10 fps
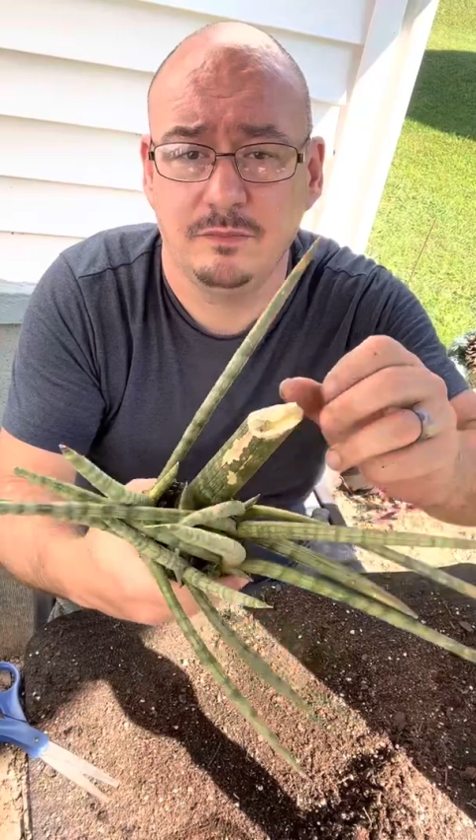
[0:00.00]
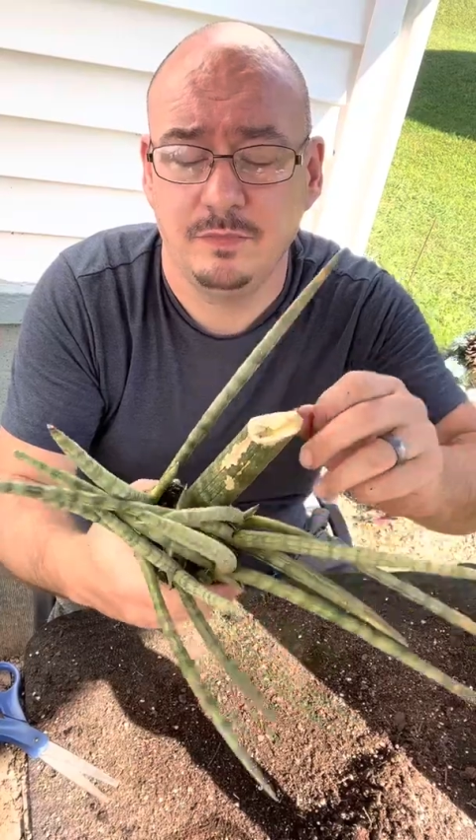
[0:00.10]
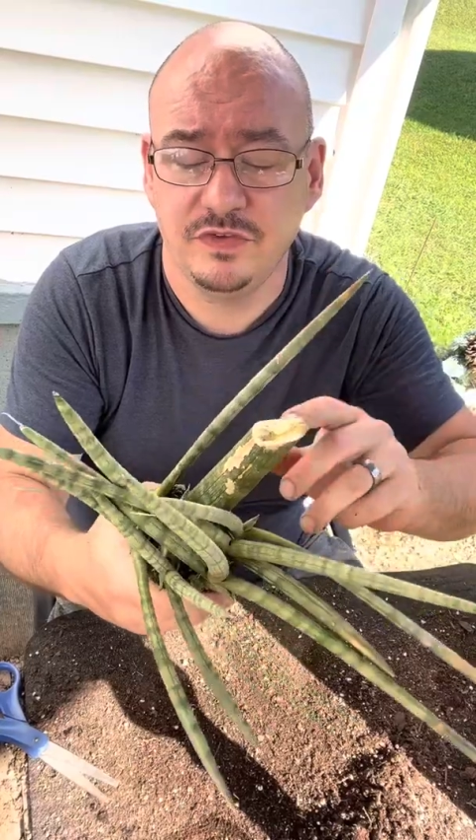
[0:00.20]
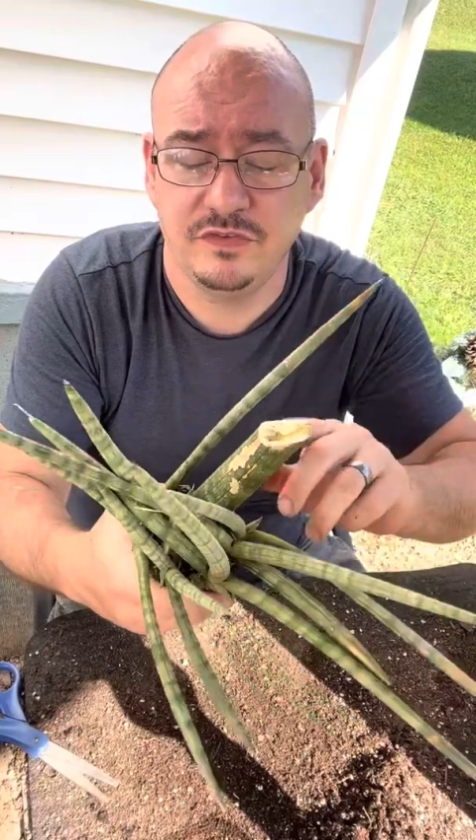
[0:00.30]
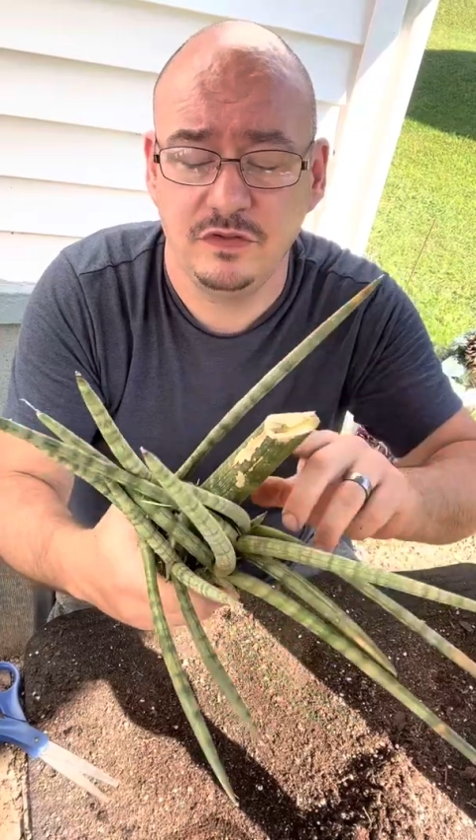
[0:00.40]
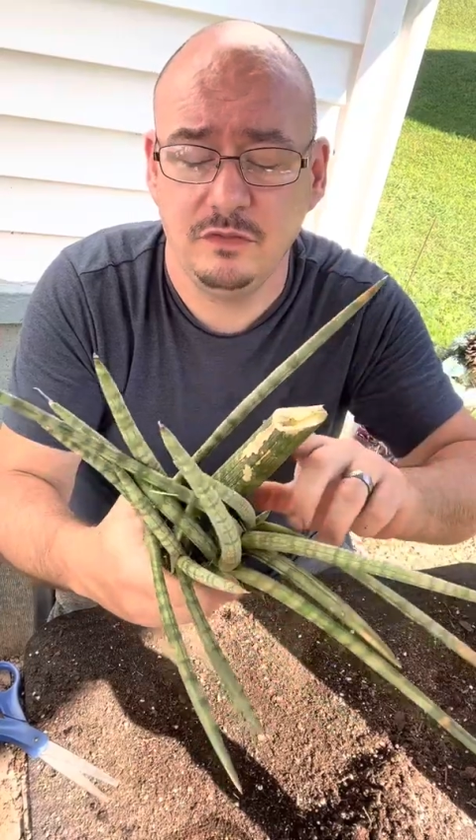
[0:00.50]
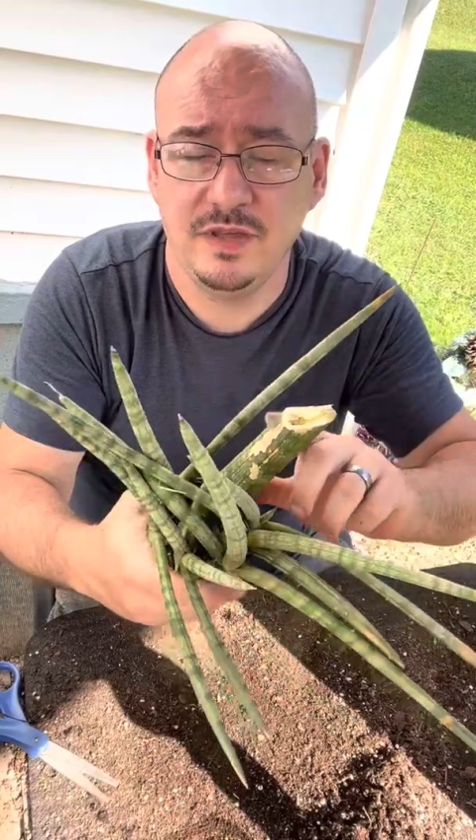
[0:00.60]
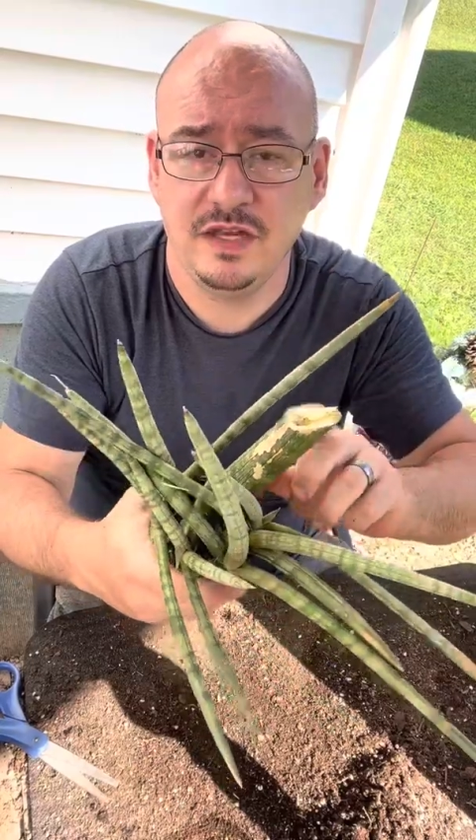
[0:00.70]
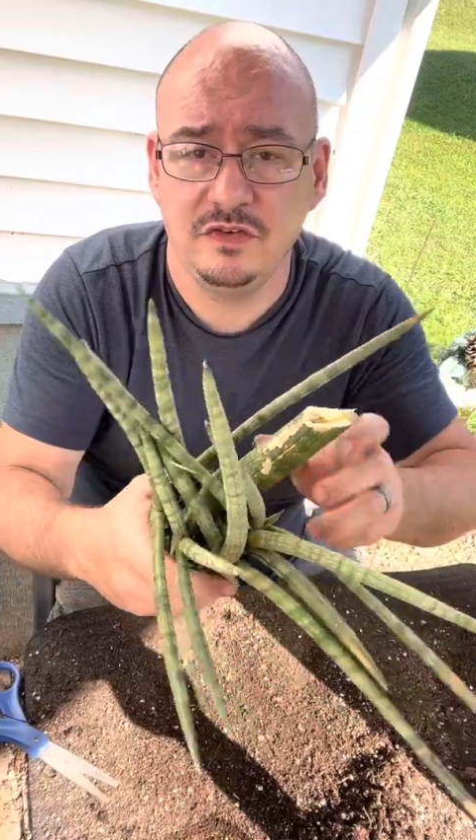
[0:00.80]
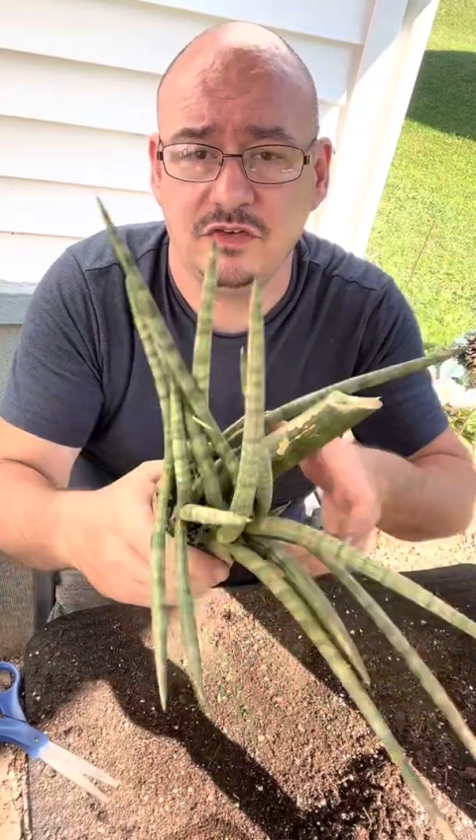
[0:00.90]
but still
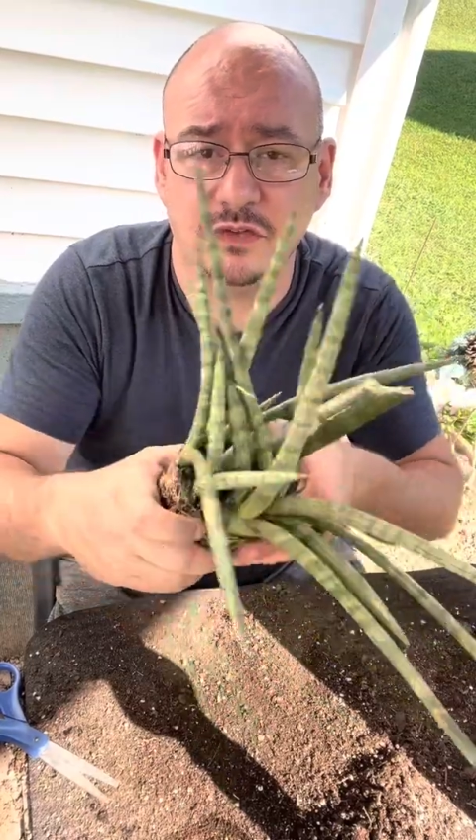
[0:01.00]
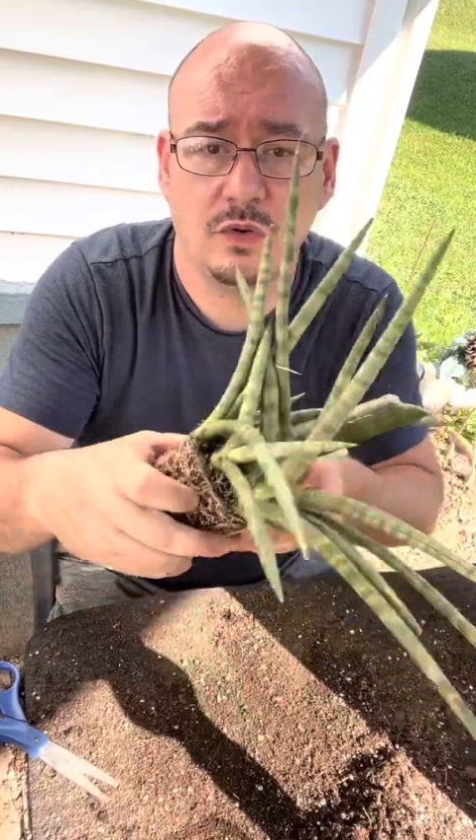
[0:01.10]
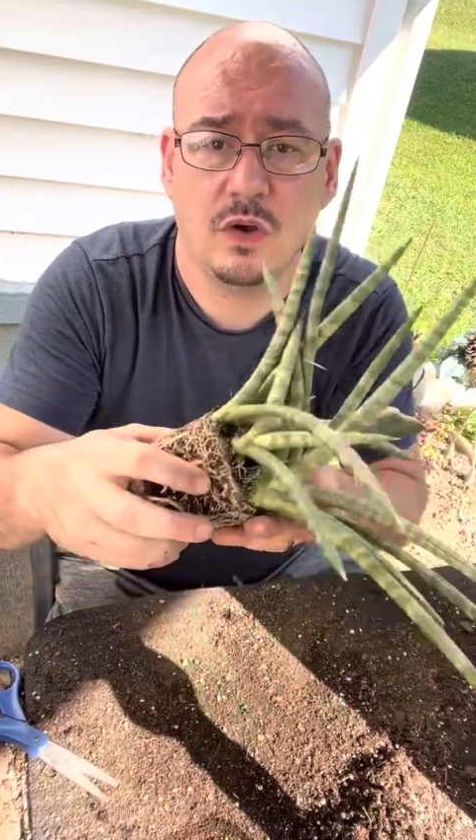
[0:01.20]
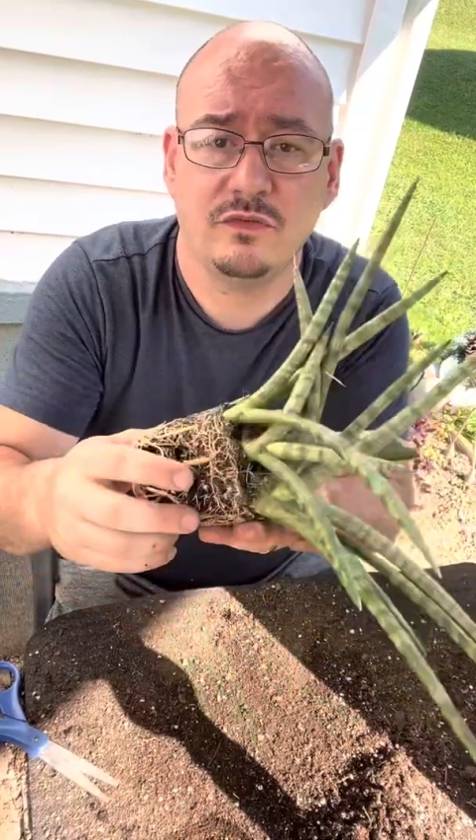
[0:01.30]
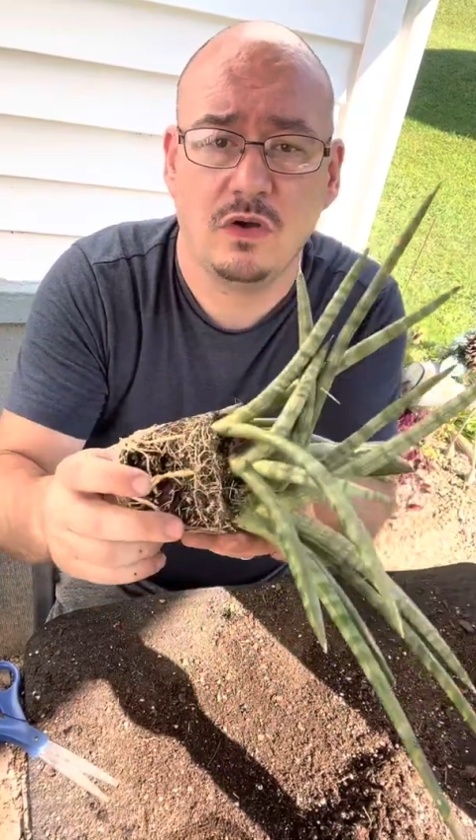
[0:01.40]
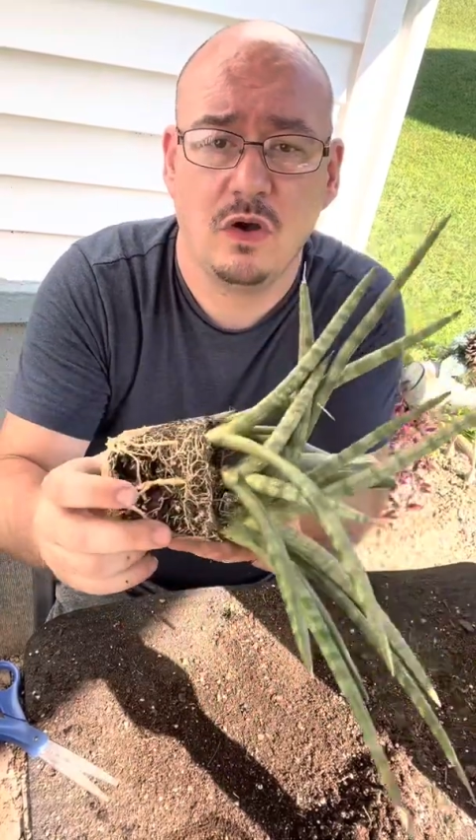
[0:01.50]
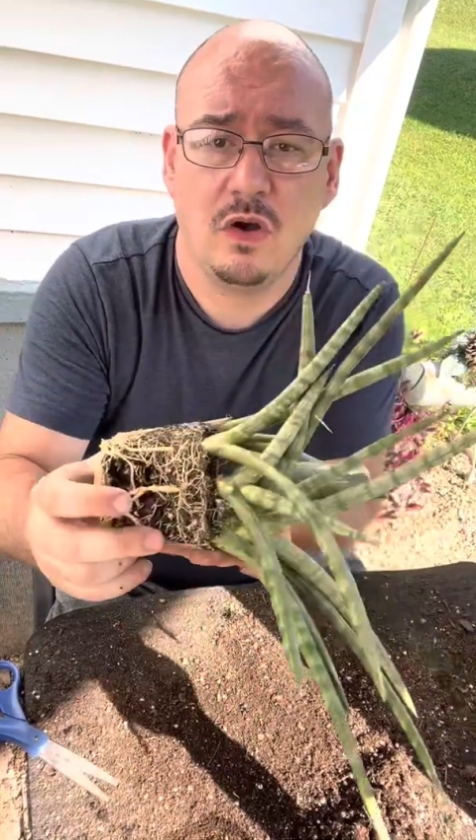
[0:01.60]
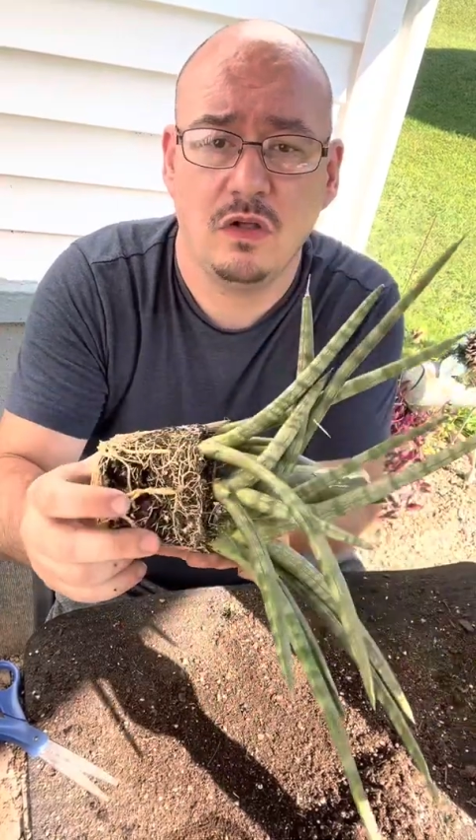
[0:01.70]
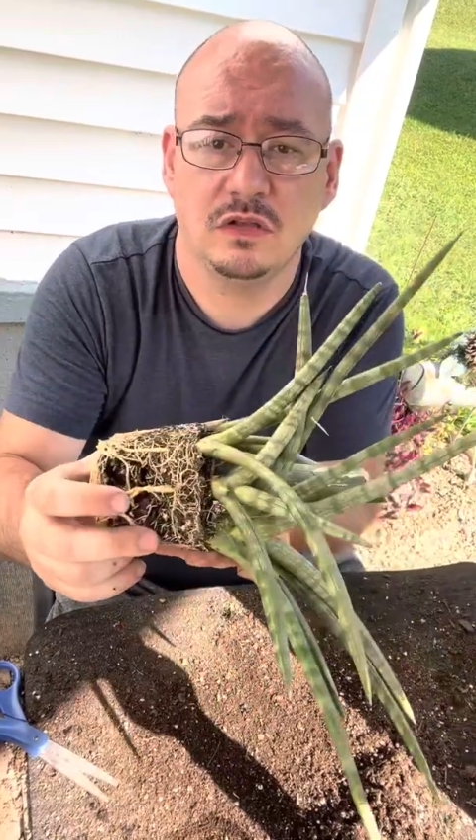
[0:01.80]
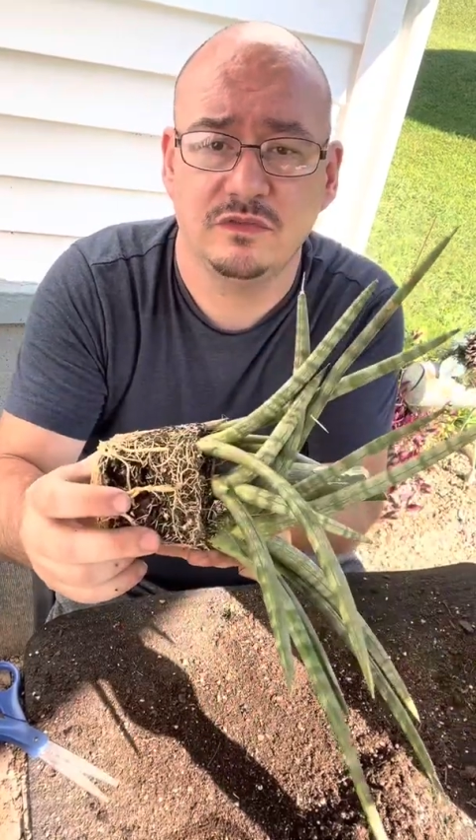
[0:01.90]
managed to throw off
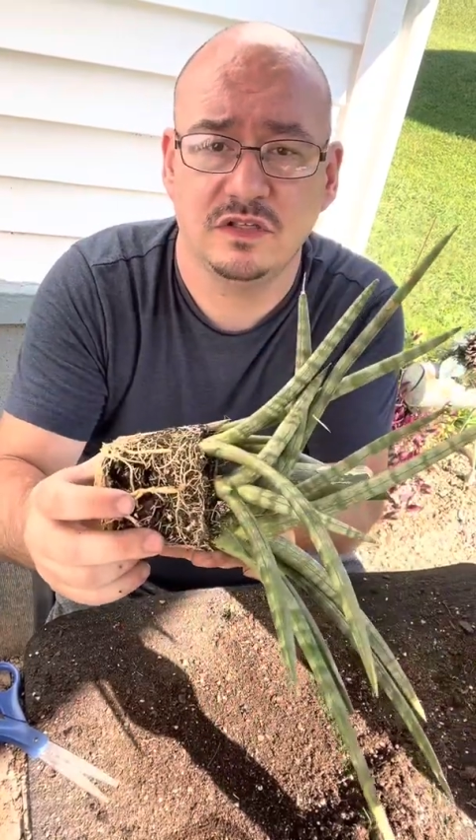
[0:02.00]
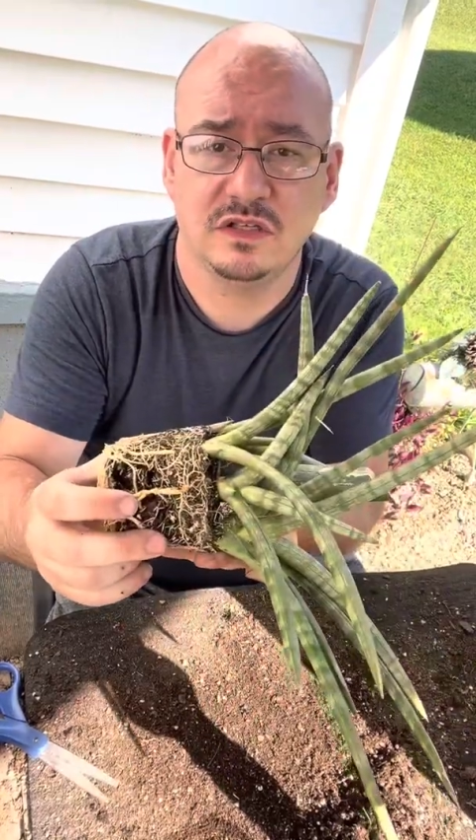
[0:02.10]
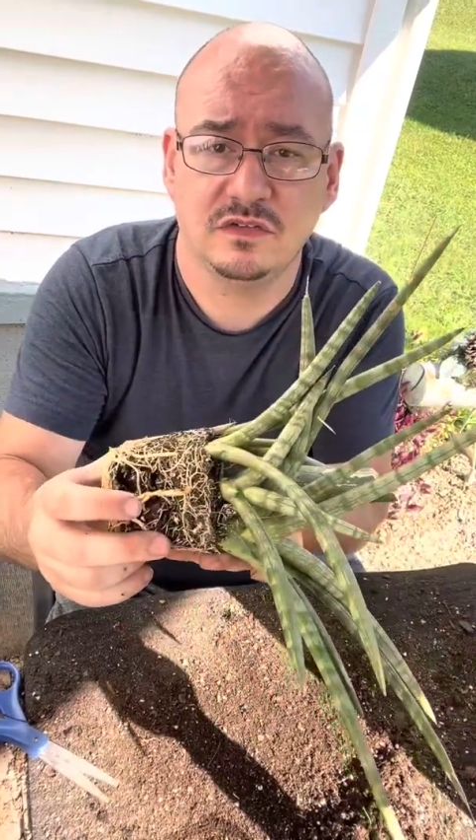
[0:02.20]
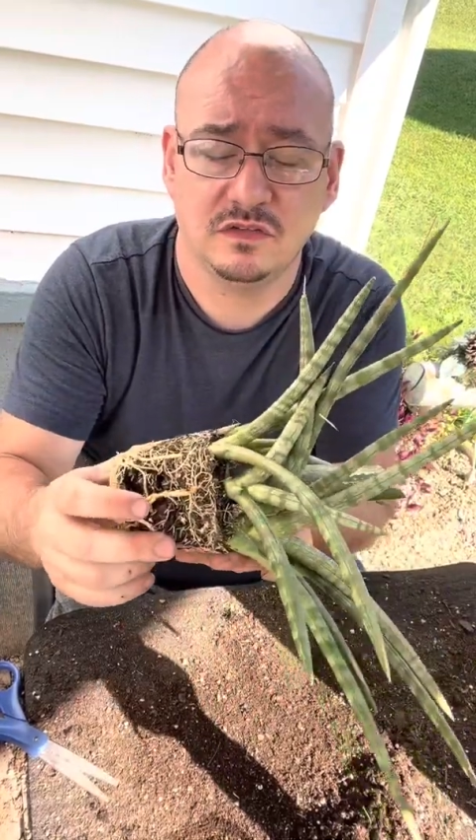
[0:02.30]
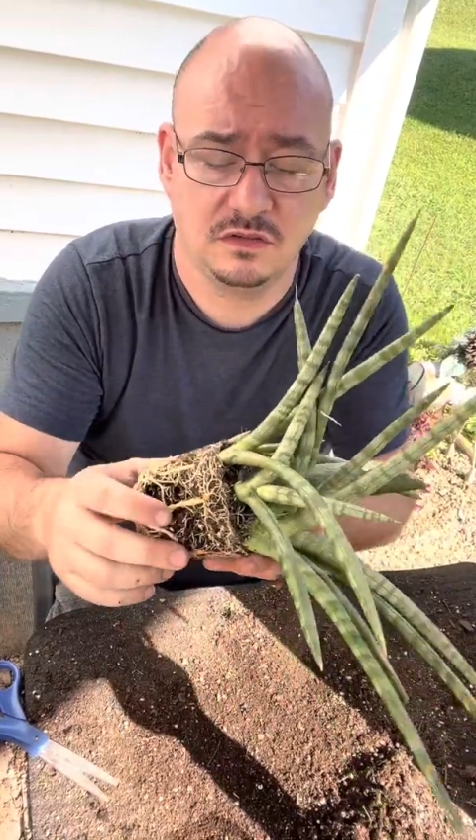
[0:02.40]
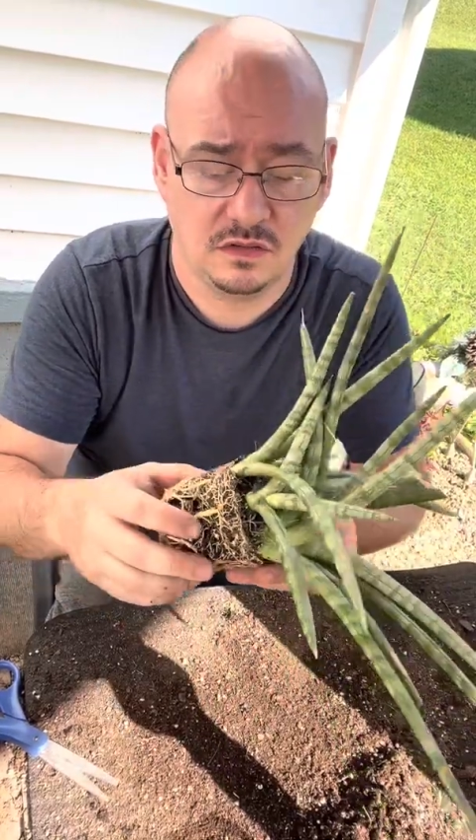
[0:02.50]
all of this.